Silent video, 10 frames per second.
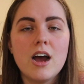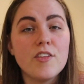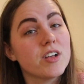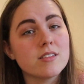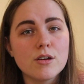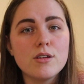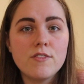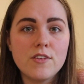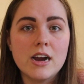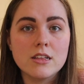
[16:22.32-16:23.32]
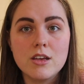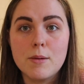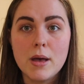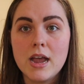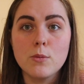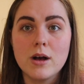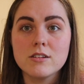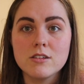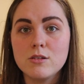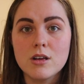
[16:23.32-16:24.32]
I think it's only fair that you get paid
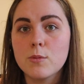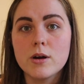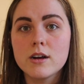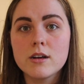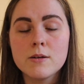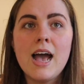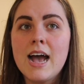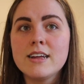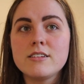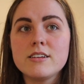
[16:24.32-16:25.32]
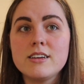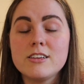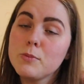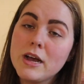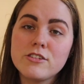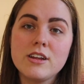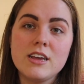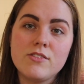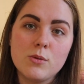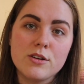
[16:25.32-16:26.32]
well to do that work. And
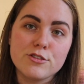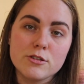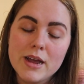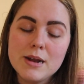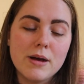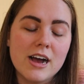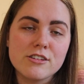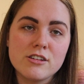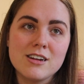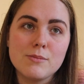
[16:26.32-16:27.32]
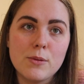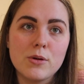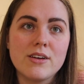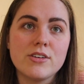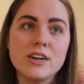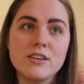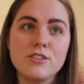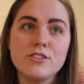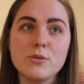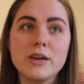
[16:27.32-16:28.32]
especially if you want to remain passionate about whatever it is
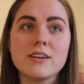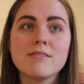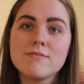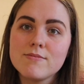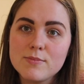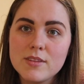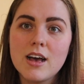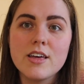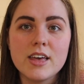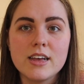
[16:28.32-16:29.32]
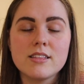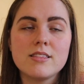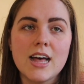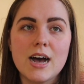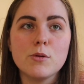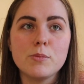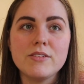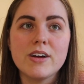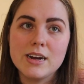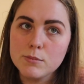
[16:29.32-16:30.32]
you're doing, I think that will
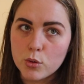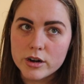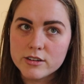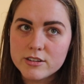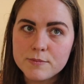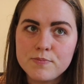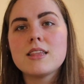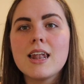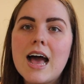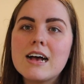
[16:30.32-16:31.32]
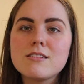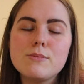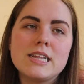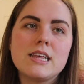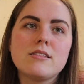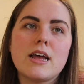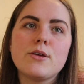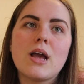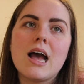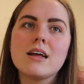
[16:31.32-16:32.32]
be very important. The last myth is that
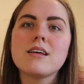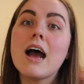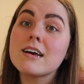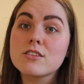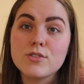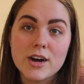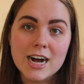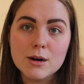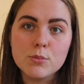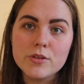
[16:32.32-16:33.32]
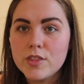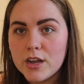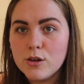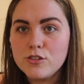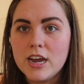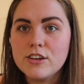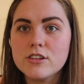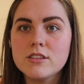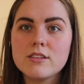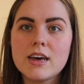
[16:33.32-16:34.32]
you can't ask for help with
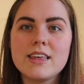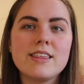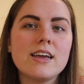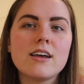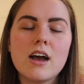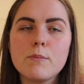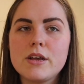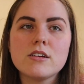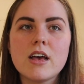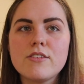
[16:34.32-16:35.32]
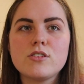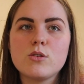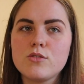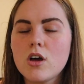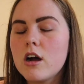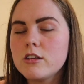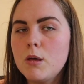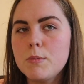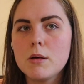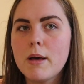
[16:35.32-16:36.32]
negotiations. And I think because I've sort of talked to
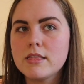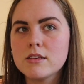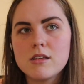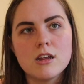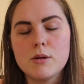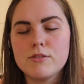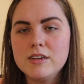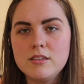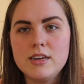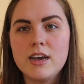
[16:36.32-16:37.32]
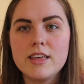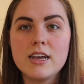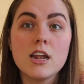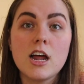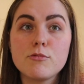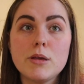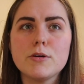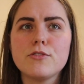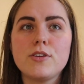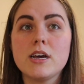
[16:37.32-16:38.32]
people about this a little bit recently, I think a lot of
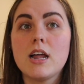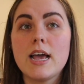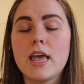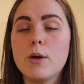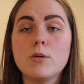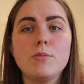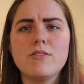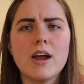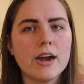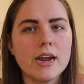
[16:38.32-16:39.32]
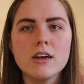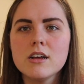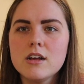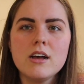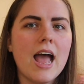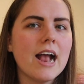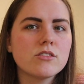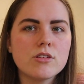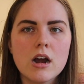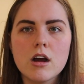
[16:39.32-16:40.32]
people feel like it would be very
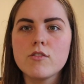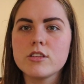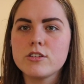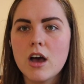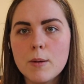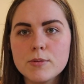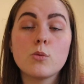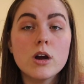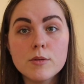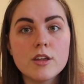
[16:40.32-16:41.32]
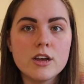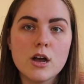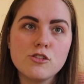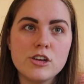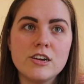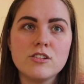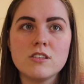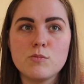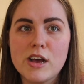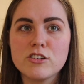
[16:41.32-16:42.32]
extra over the top to work with a
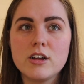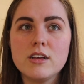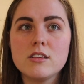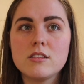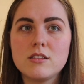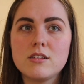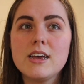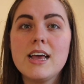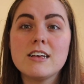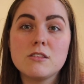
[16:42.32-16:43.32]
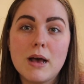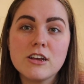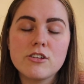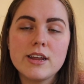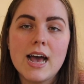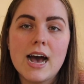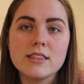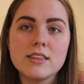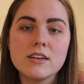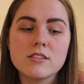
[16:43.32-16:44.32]
negotiation specialist, especially
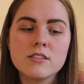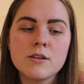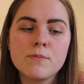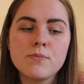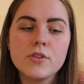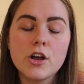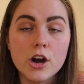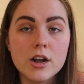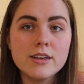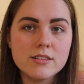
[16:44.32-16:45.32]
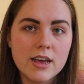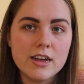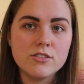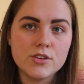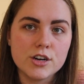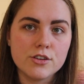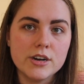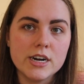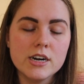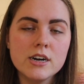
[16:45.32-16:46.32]
at this early stage of your
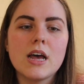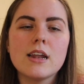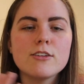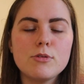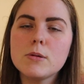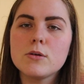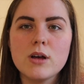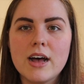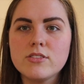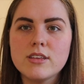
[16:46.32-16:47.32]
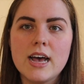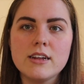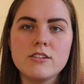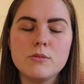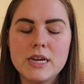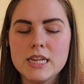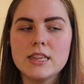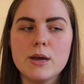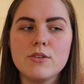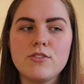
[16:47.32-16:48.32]
career. A lot of people have said to me
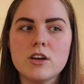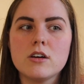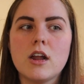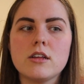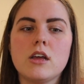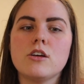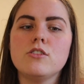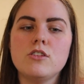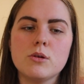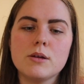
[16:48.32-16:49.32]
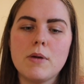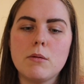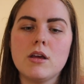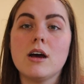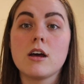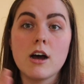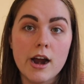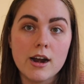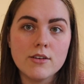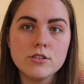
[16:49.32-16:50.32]
that they would feel like they could do it maybe at a
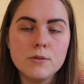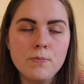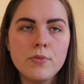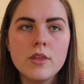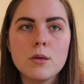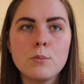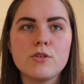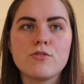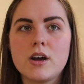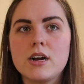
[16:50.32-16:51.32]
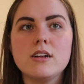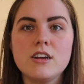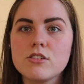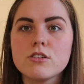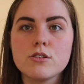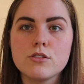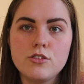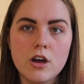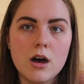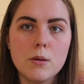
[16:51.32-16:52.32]
higher level, but for an initial
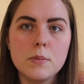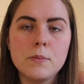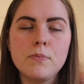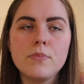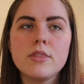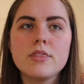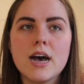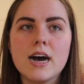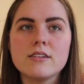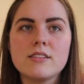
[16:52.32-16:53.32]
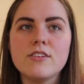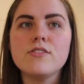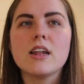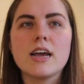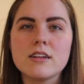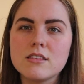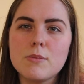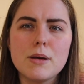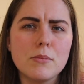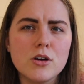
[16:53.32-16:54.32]
job that they feel like it's a
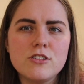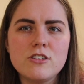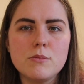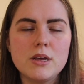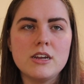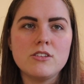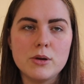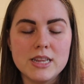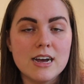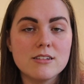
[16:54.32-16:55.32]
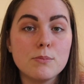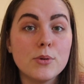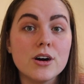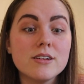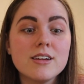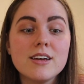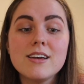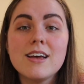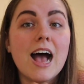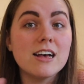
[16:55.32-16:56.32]
bit much to be doing that. But
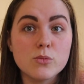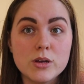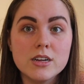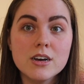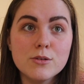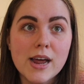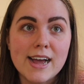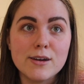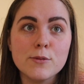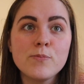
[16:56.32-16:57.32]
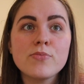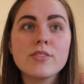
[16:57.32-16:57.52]
as we know now,